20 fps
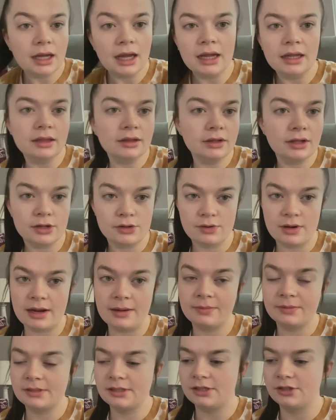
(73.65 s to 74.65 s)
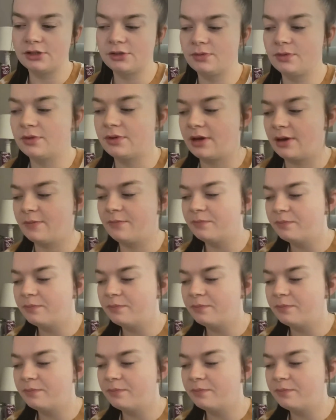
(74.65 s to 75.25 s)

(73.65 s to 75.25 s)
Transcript: I look like crap because I just woke up.